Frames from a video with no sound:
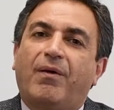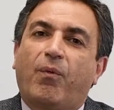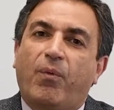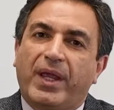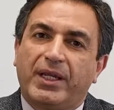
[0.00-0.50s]

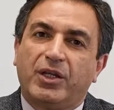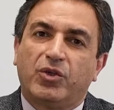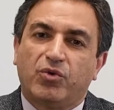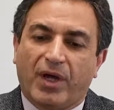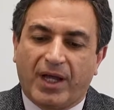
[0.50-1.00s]
when
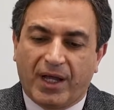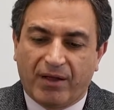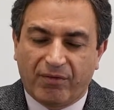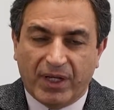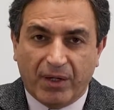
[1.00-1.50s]
you
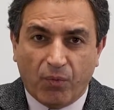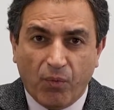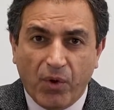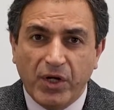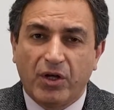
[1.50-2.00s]
have
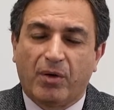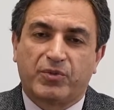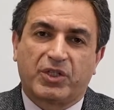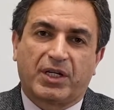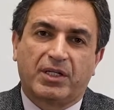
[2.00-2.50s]
one
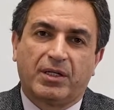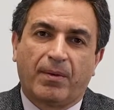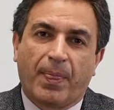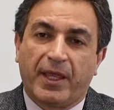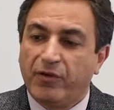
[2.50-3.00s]
object.
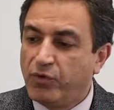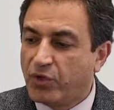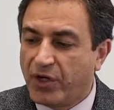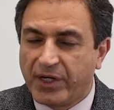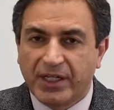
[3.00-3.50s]
If you
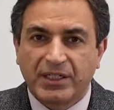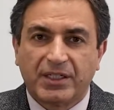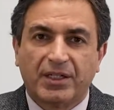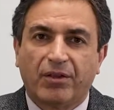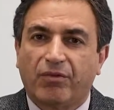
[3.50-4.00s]
connect the
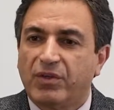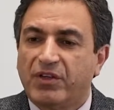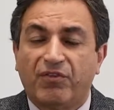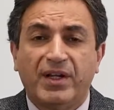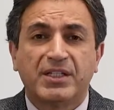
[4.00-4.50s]
teeth with a
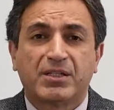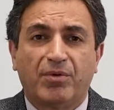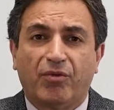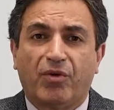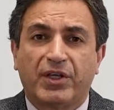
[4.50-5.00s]

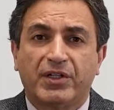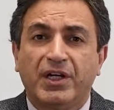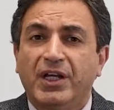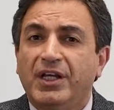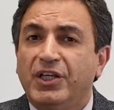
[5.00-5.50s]
flexible wire,
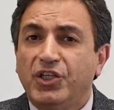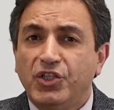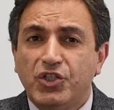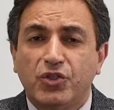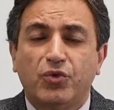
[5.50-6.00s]

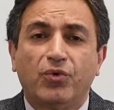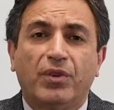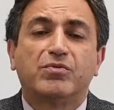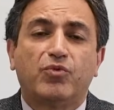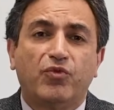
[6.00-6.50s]
each tooth
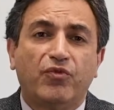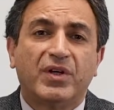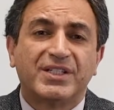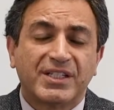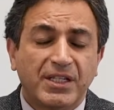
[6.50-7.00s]
move
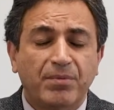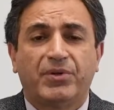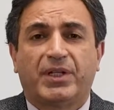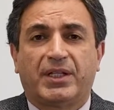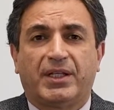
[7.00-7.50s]

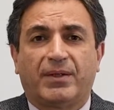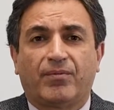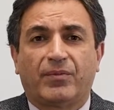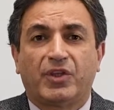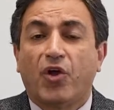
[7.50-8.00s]
separately.
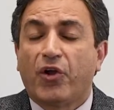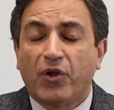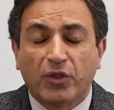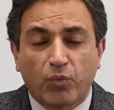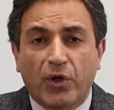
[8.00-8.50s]
They are
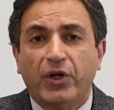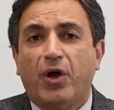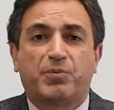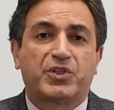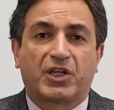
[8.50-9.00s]
not one
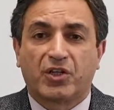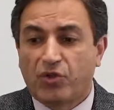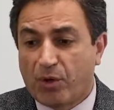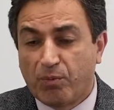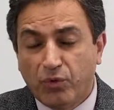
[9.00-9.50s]
object,
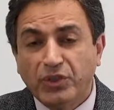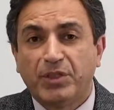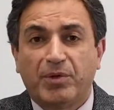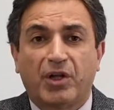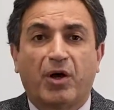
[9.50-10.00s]
they are
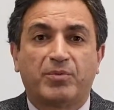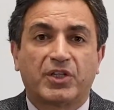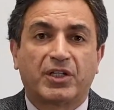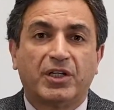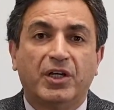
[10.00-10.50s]
multiple objects.